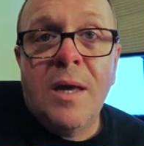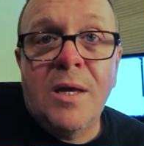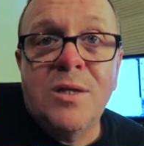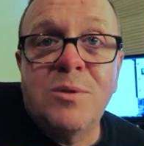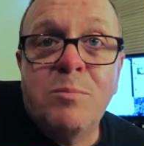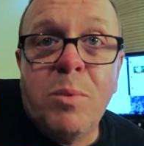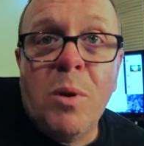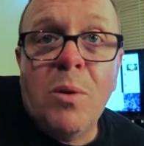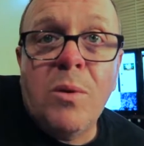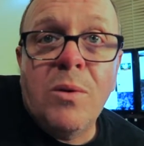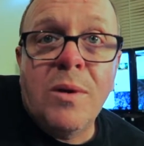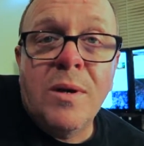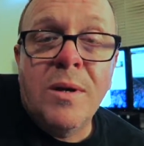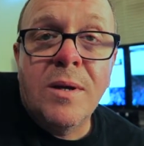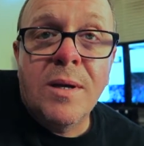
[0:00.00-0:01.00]

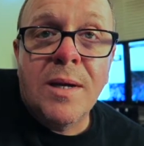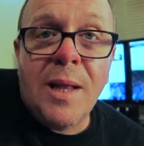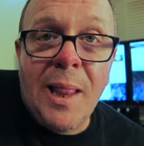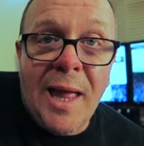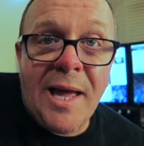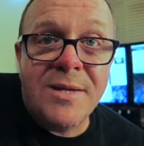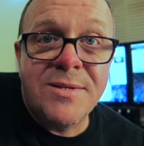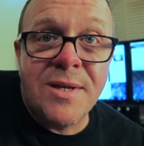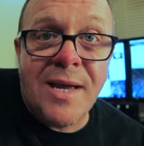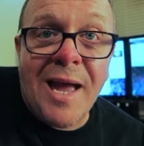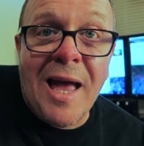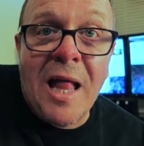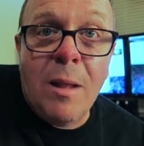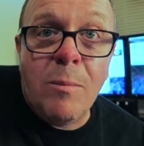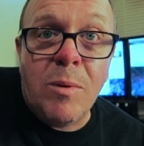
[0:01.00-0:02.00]
explore classic
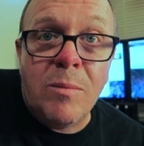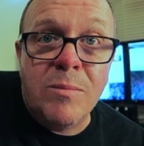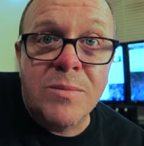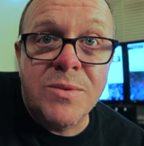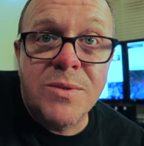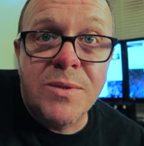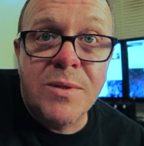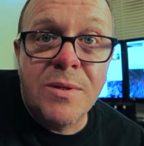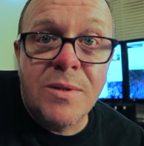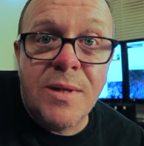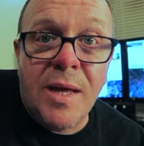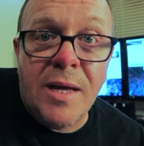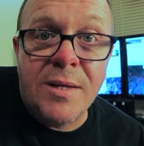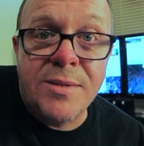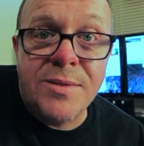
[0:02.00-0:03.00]
albums
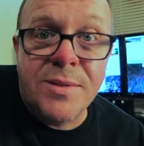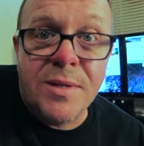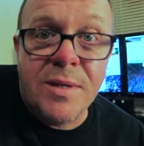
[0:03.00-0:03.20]
that